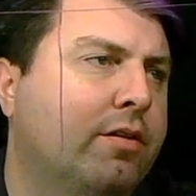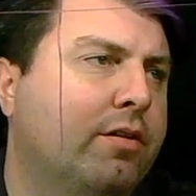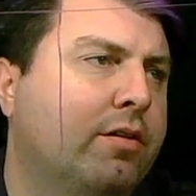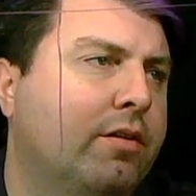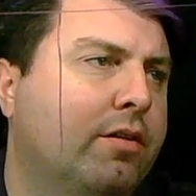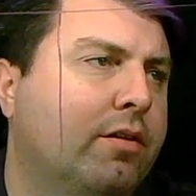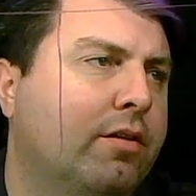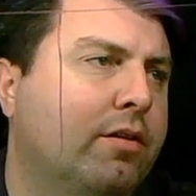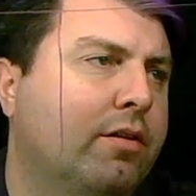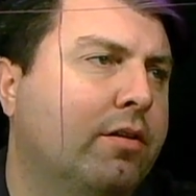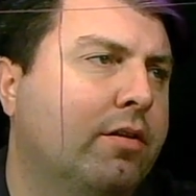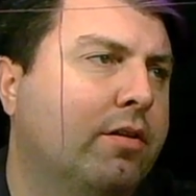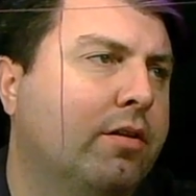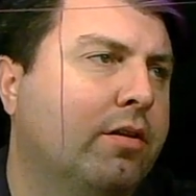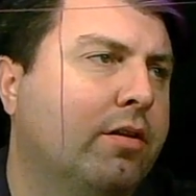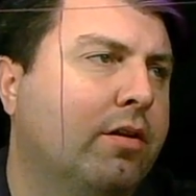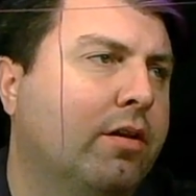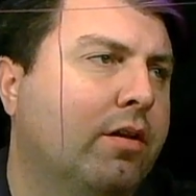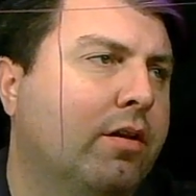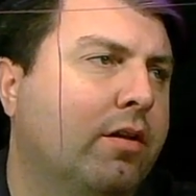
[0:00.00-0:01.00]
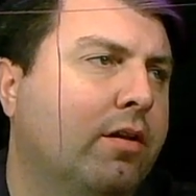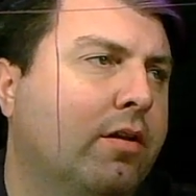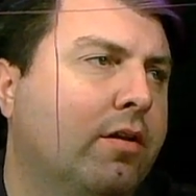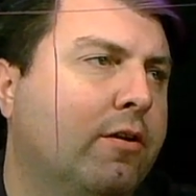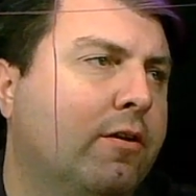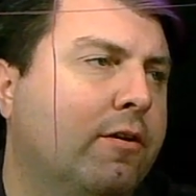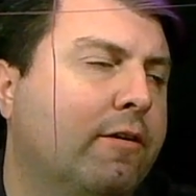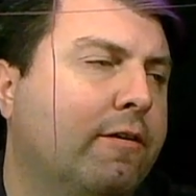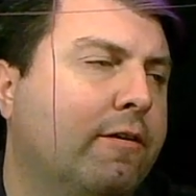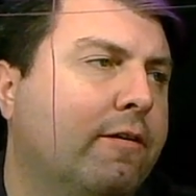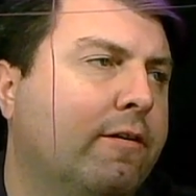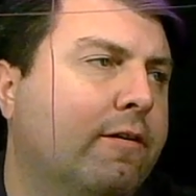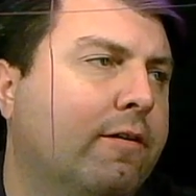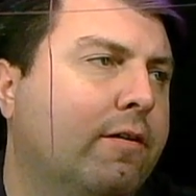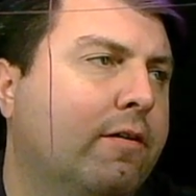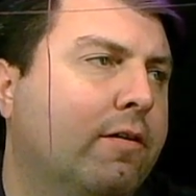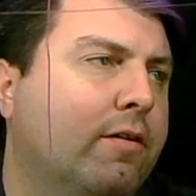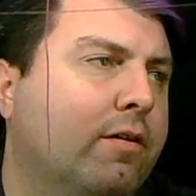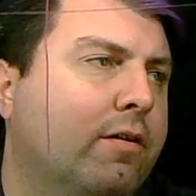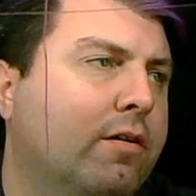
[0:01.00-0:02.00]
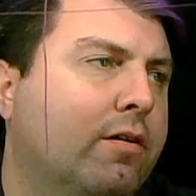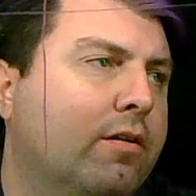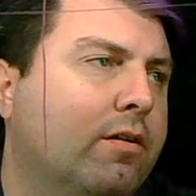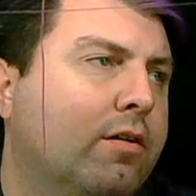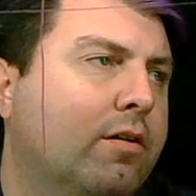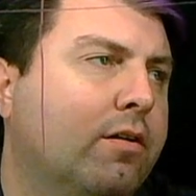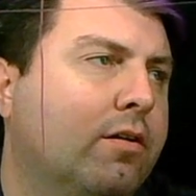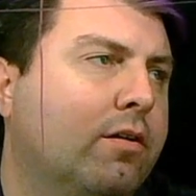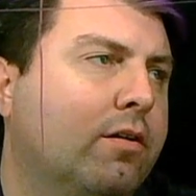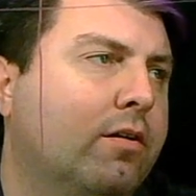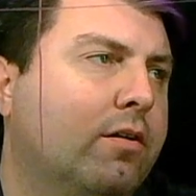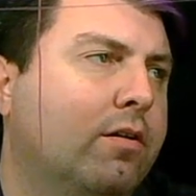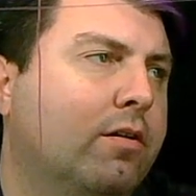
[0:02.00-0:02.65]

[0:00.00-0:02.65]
Nobody speaks.